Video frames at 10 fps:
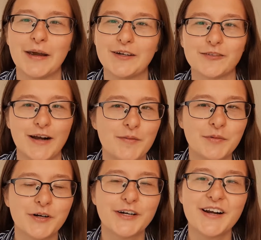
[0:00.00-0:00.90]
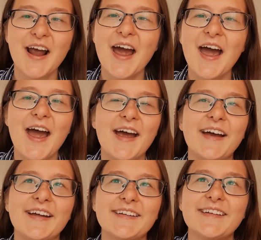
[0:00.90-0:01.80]
my grammar,
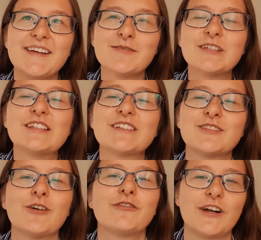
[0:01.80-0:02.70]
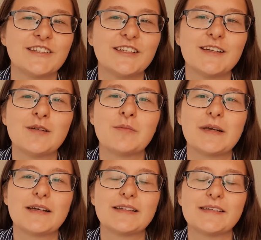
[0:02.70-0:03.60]
and it was just so frustrating,
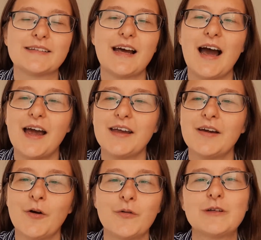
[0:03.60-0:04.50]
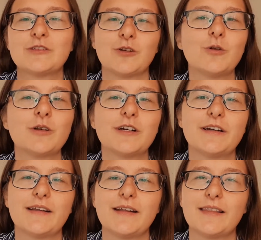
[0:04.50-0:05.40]
because I always told her
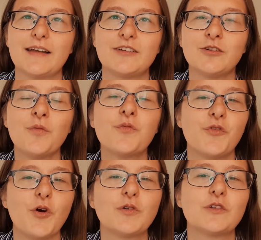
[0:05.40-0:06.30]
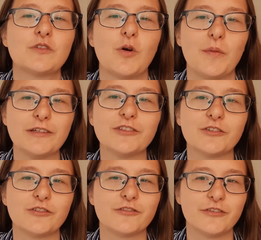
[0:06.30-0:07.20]
that, like, don't focus so much
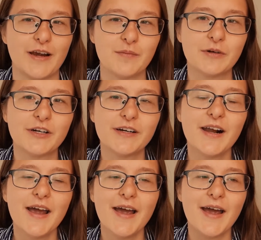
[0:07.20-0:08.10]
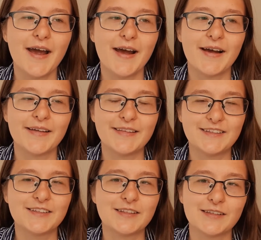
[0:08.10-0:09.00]
on grammar,
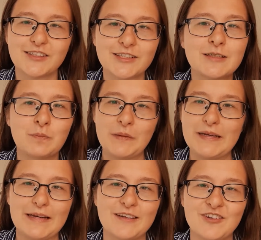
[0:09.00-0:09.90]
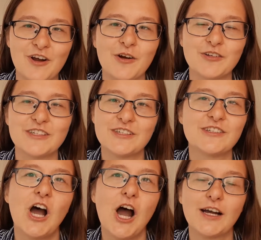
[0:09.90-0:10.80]
just speak, you know, just
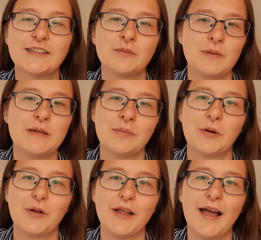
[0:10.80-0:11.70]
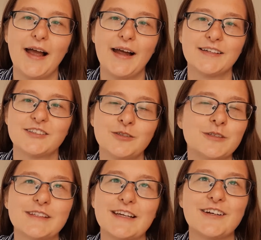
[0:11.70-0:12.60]
talk to people. And she
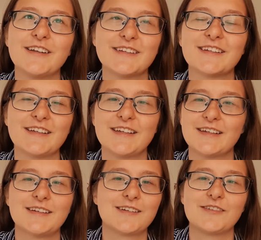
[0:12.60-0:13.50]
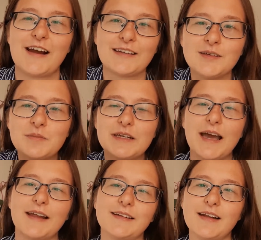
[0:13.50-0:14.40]
was like constantly correcting me,
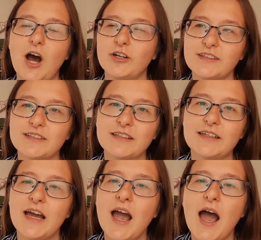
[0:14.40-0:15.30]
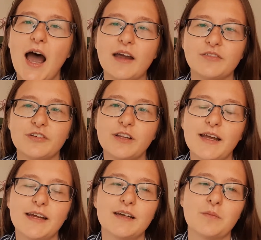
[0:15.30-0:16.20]
and honestly I feel
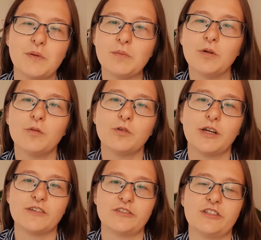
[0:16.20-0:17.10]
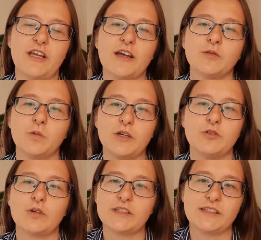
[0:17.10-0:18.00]
like people would understand what
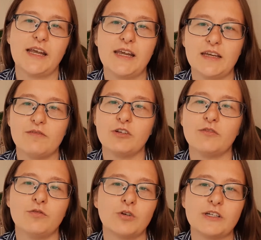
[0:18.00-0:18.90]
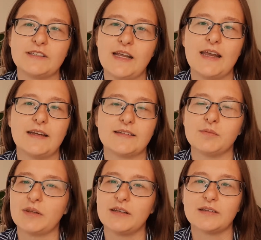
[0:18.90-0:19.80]
you are saying even if you are saying
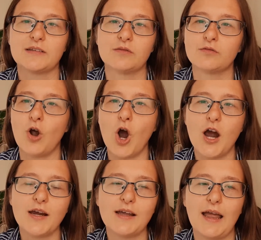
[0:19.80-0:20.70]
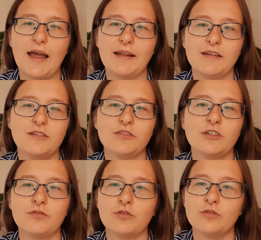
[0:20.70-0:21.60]
some things wrong, and
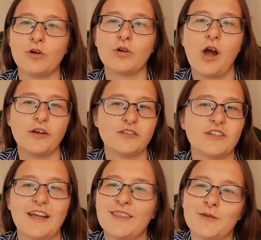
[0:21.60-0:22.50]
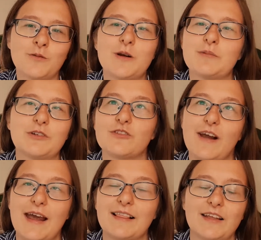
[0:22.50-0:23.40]
even if you don't conjugate the verbs
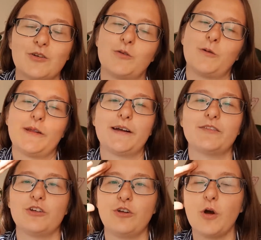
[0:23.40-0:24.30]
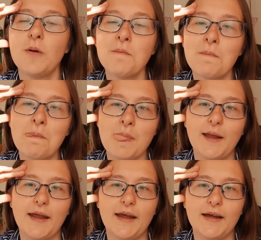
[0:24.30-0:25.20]
correctly or whatever, you know.
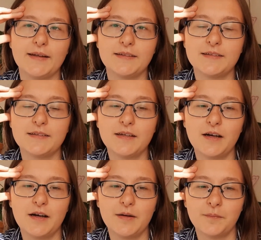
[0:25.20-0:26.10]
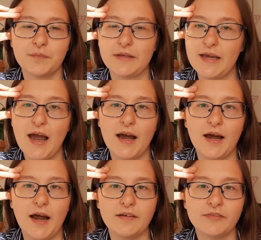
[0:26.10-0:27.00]
And
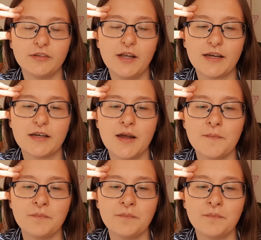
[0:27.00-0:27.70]
yeah, I feel like